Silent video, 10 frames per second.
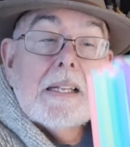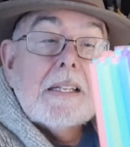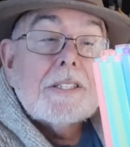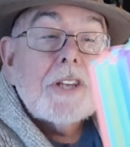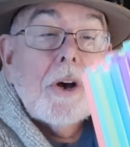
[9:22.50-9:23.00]

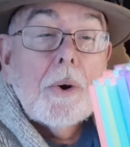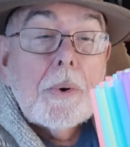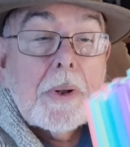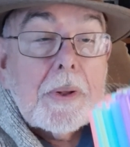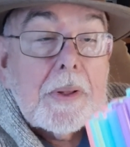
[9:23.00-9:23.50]
So
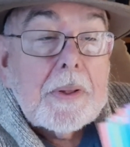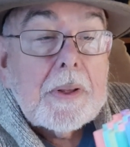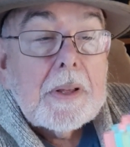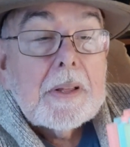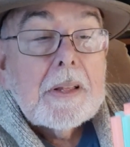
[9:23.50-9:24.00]

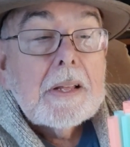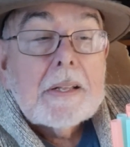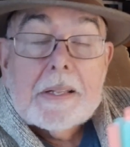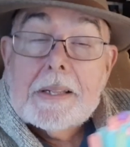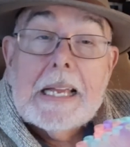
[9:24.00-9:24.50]

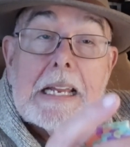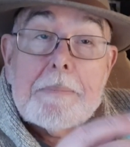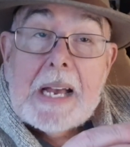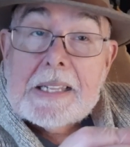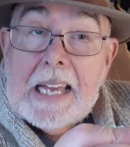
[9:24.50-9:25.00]
think
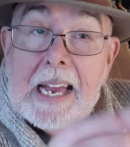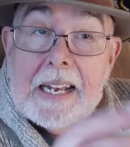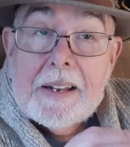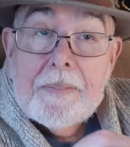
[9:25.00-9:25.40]
about that.